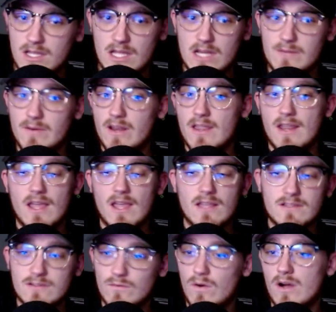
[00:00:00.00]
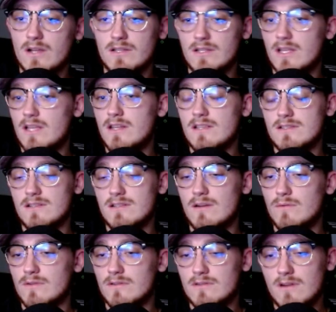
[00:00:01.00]
Anybody that hates The Walking Dead doesn't know
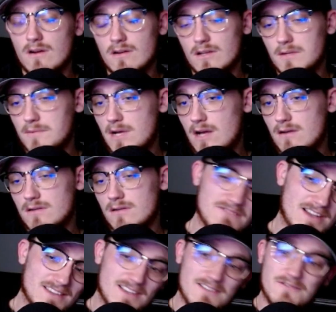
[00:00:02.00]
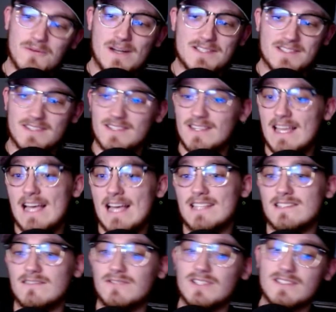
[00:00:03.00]
what they're talking about. I love watching The
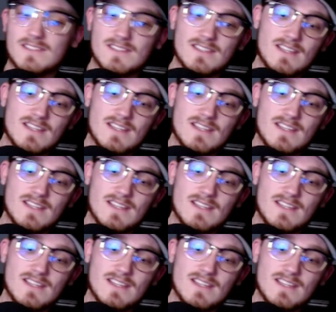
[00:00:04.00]
Last of Us.